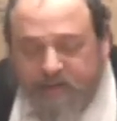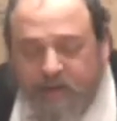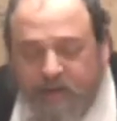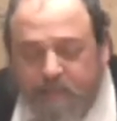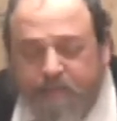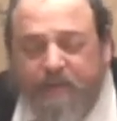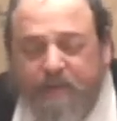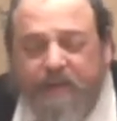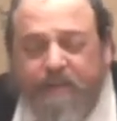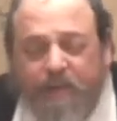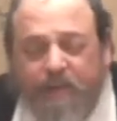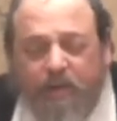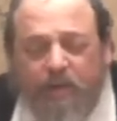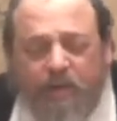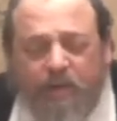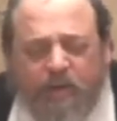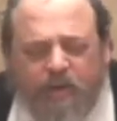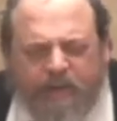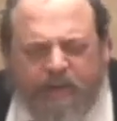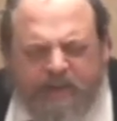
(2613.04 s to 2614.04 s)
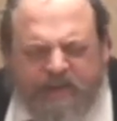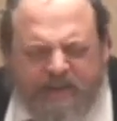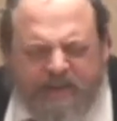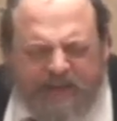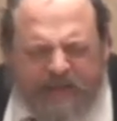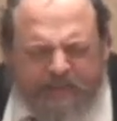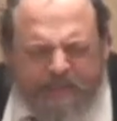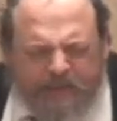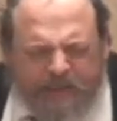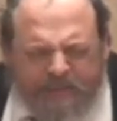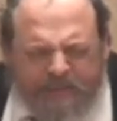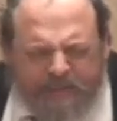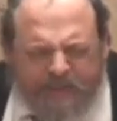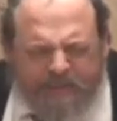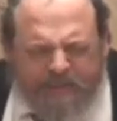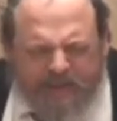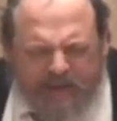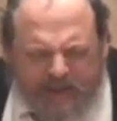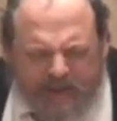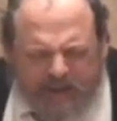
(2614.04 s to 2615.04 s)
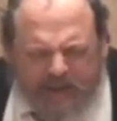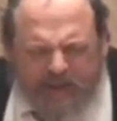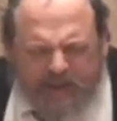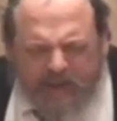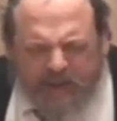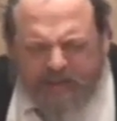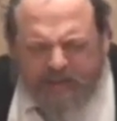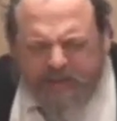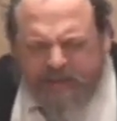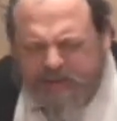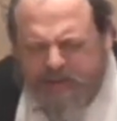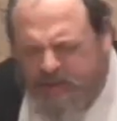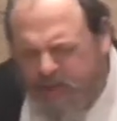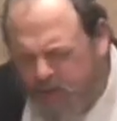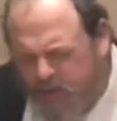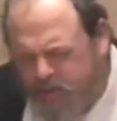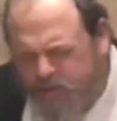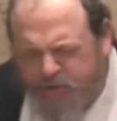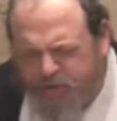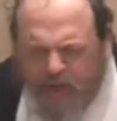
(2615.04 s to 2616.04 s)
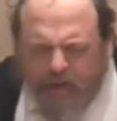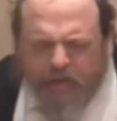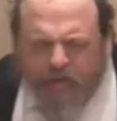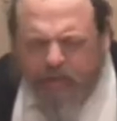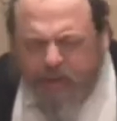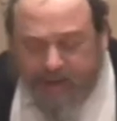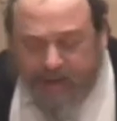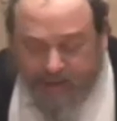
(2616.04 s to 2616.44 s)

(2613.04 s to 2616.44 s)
some people learn this statement of Rav Chinana, this lo shanu